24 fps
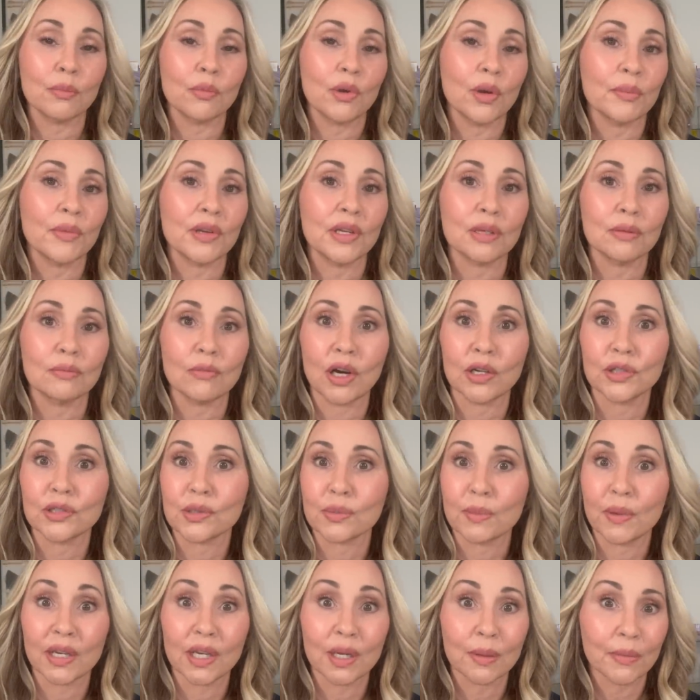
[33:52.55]
Women are
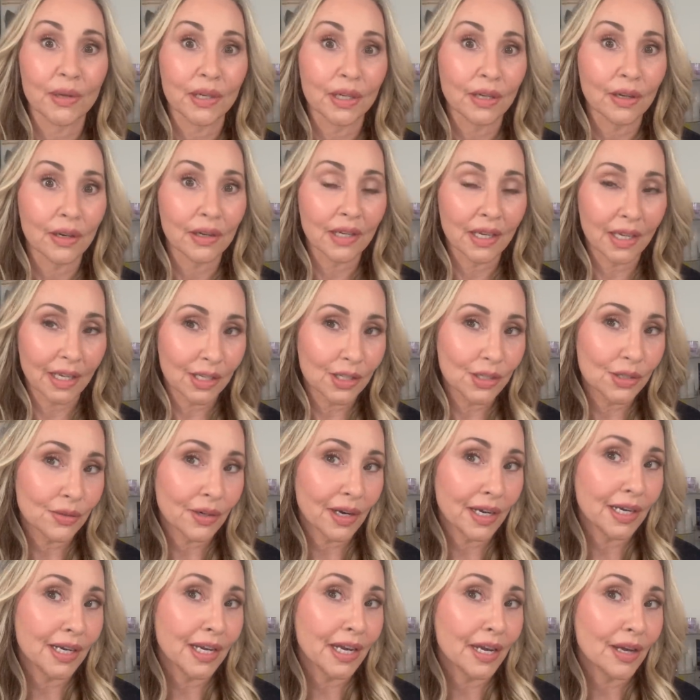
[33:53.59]
spending money on kids
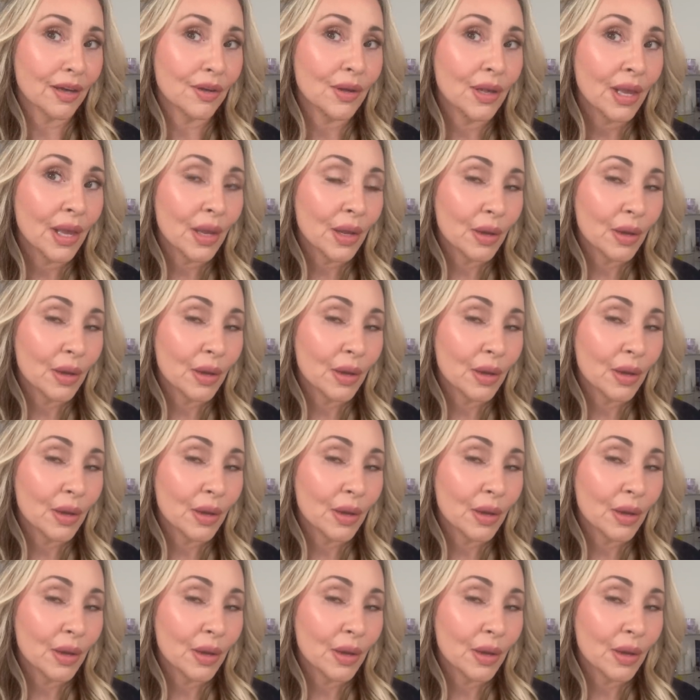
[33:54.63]
right now.